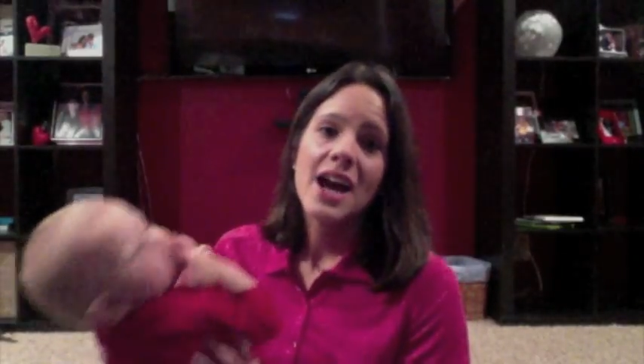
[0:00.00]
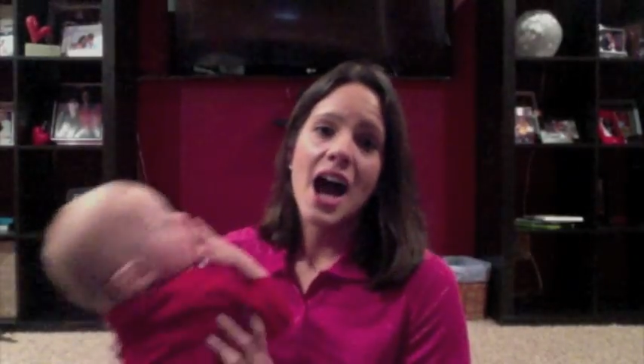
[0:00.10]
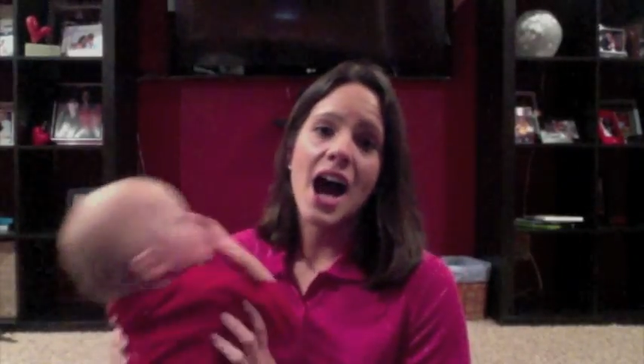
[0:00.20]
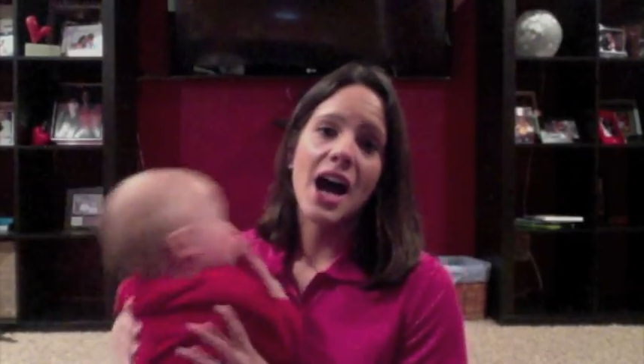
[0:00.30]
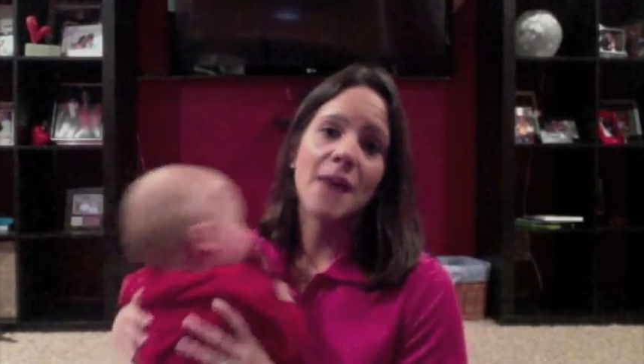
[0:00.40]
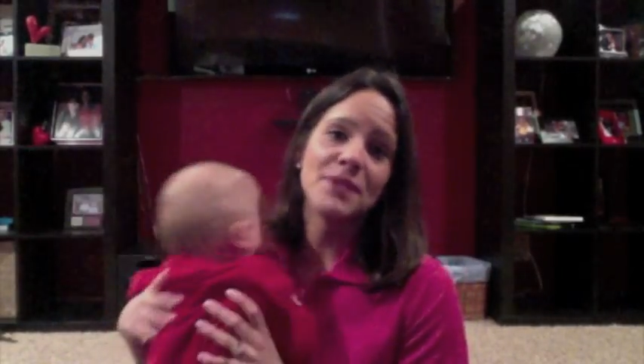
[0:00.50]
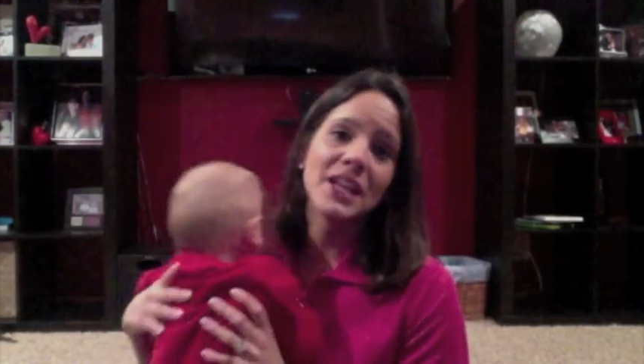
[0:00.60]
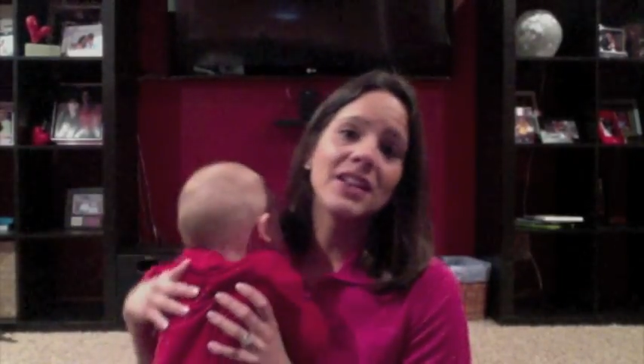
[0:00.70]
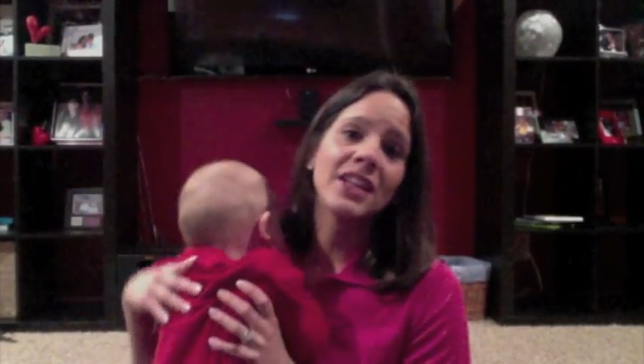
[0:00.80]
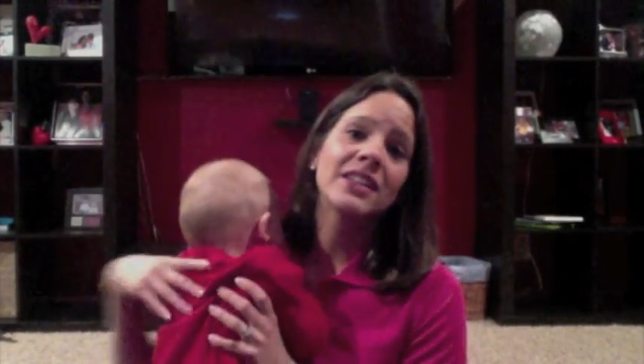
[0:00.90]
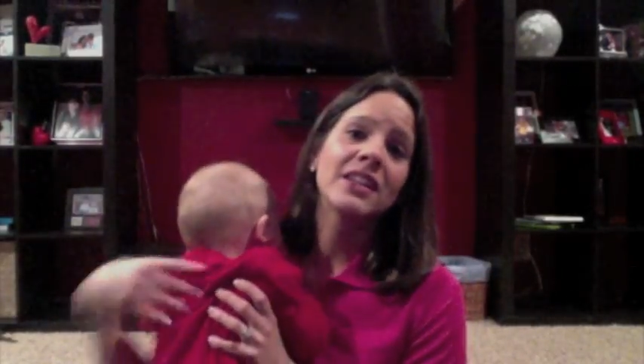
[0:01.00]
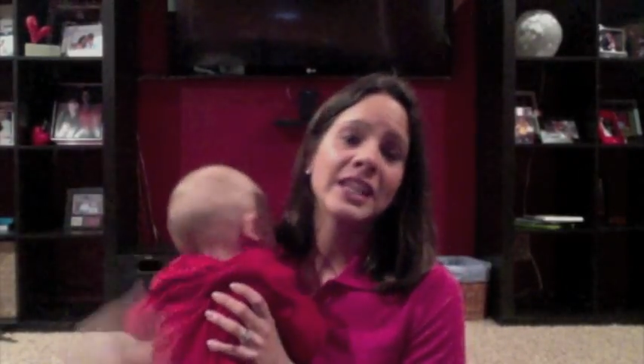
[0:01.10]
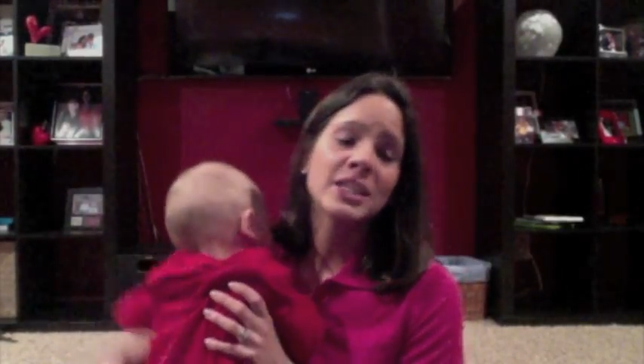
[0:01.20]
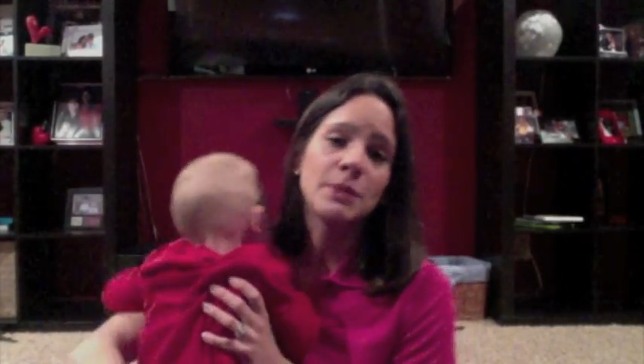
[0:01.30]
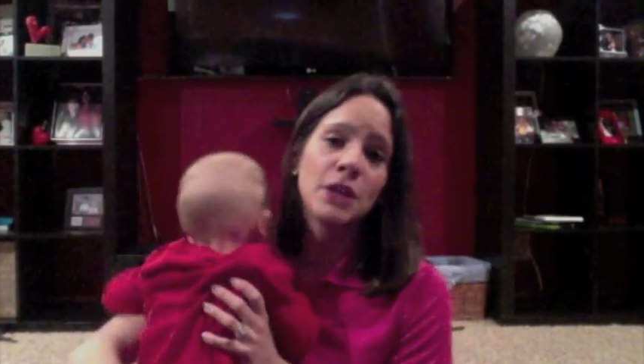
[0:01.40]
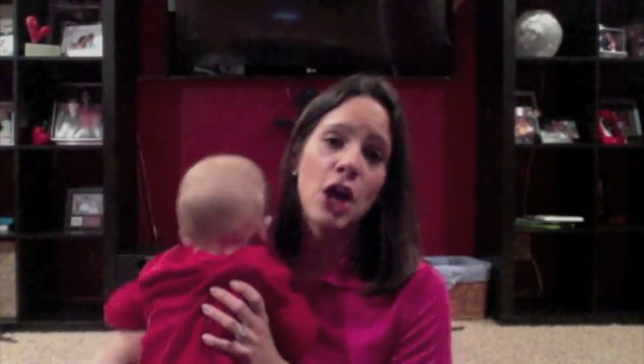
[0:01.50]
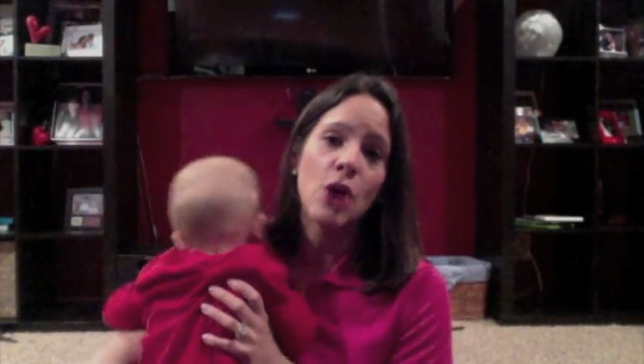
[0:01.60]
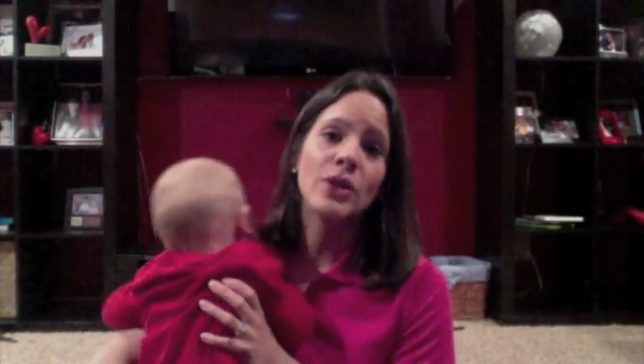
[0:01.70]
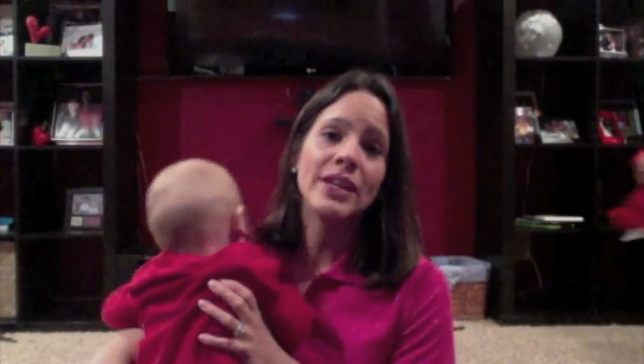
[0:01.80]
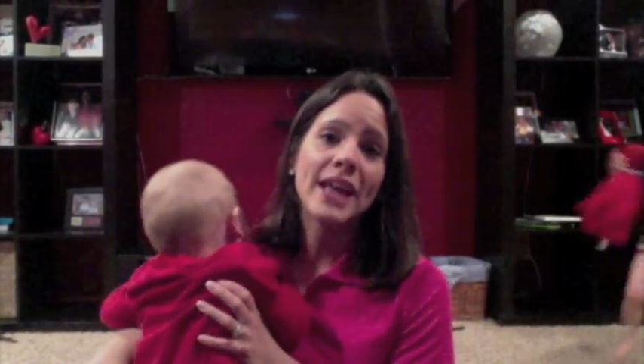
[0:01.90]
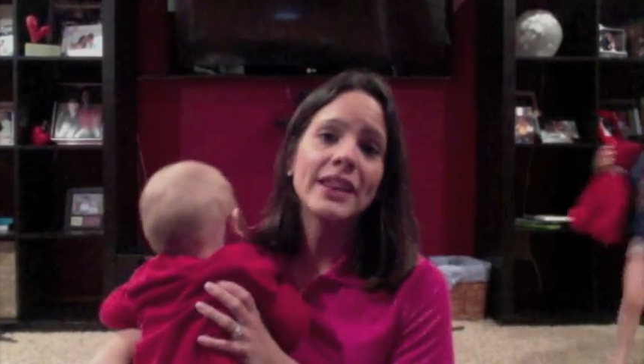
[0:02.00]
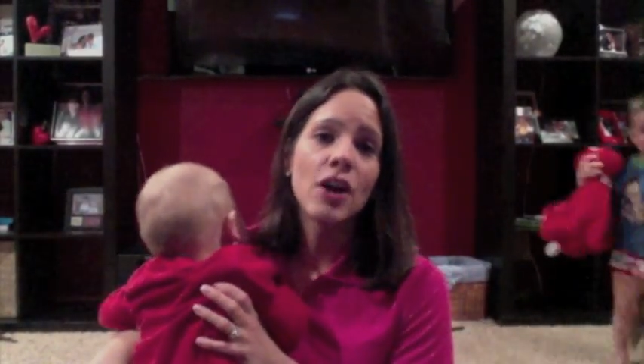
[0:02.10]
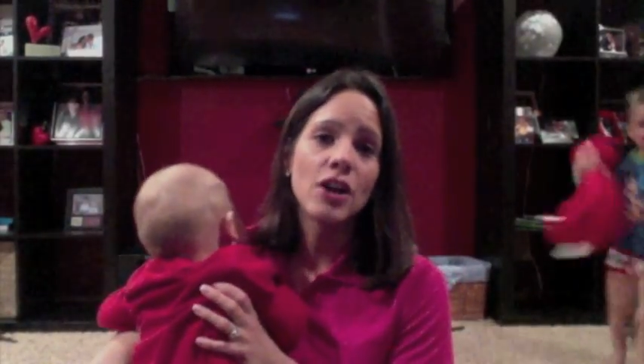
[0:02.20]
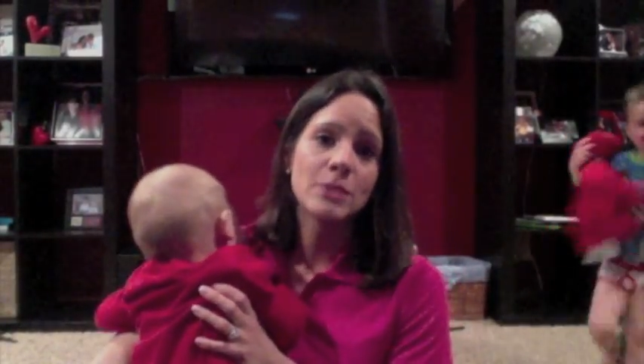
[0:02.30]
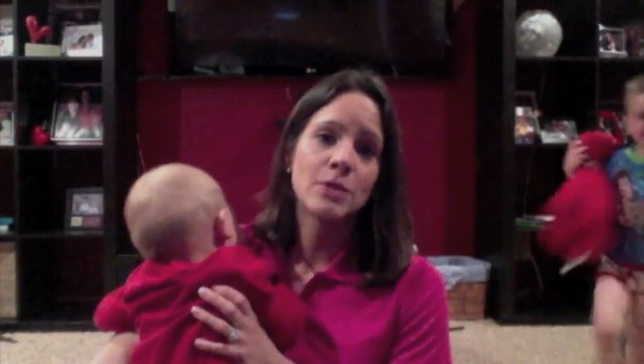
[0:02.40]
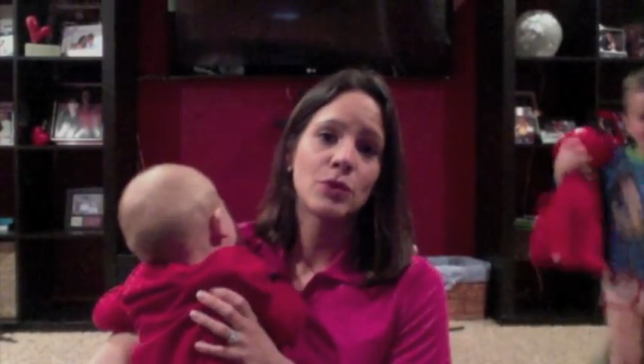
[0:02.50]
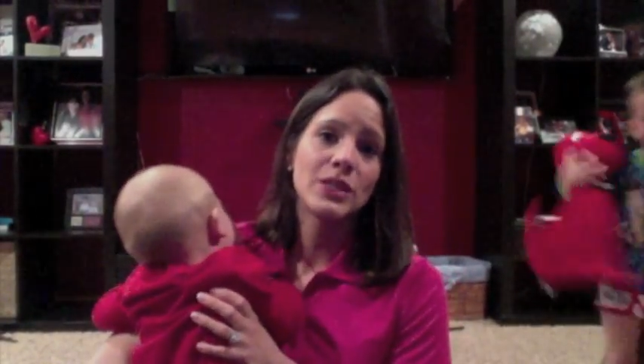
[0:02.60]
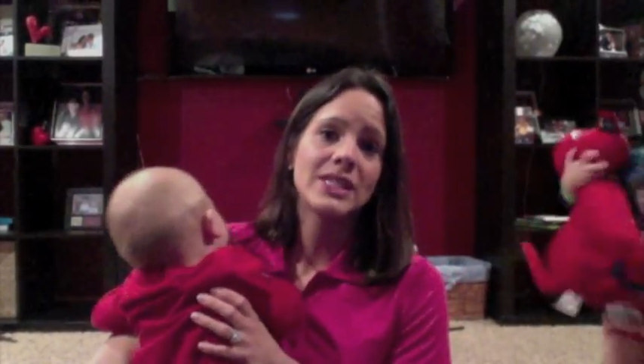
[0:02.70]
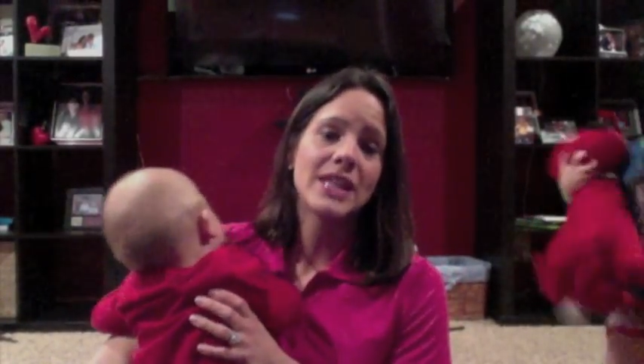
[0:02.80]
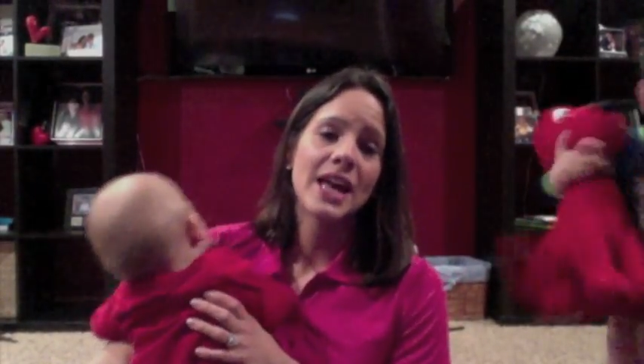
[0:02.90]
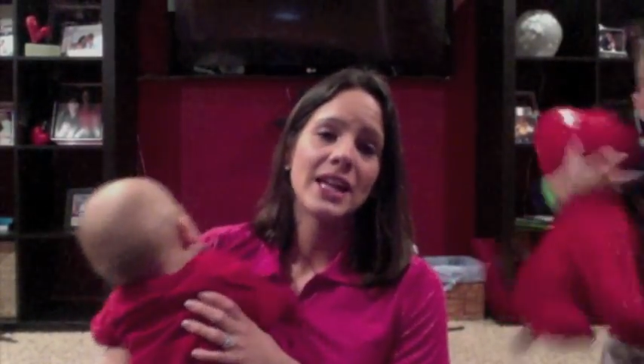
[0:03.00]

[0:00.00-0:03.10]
Um, click the links below, get the Ultimate Reset,